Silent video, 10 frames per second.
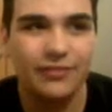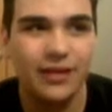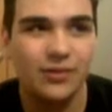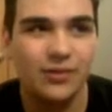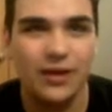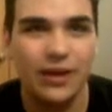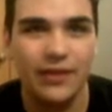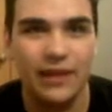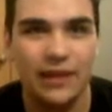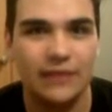if they don't hear
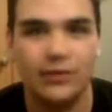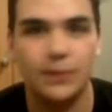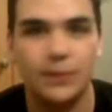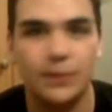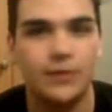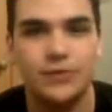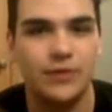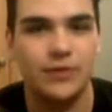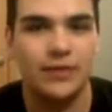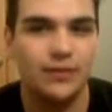anything, get the complete
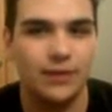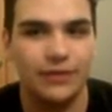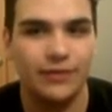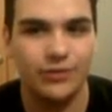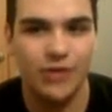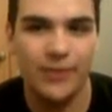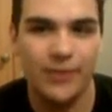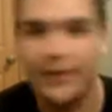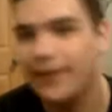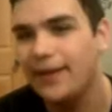straight, then whatever, I'll
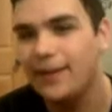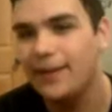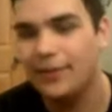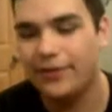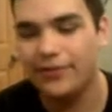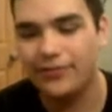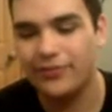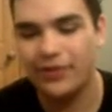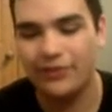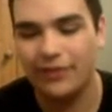drop it. But if
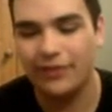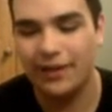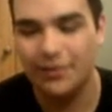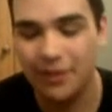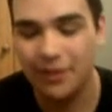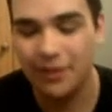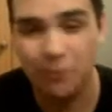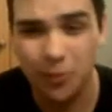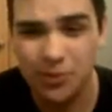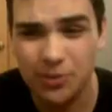they hear like a
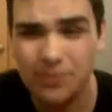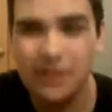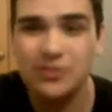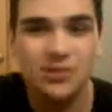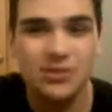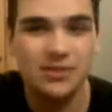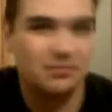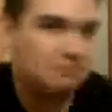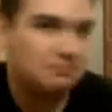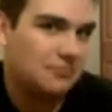rumor or something, I'll just
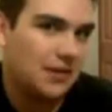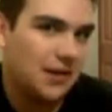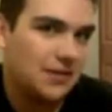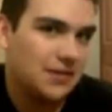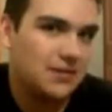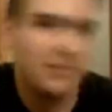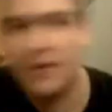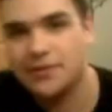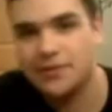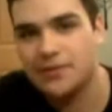ask
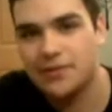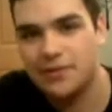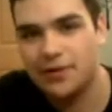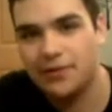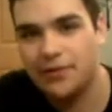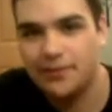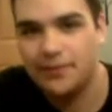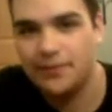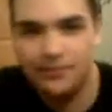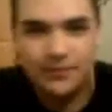them. Like I'll start talking to
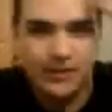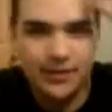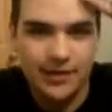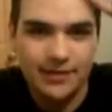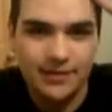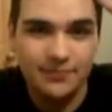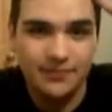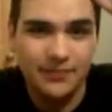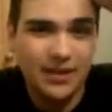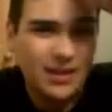them. I'll ask
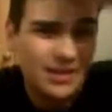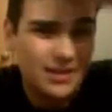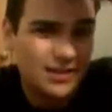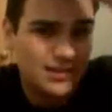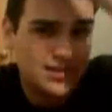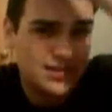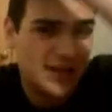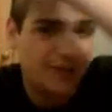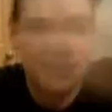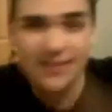them because
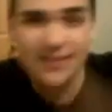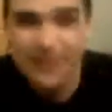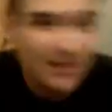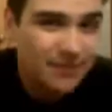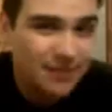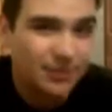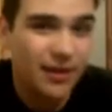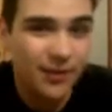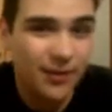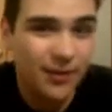there have been instances
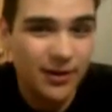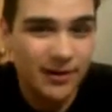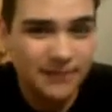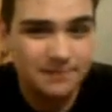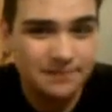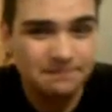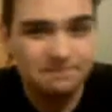where they were.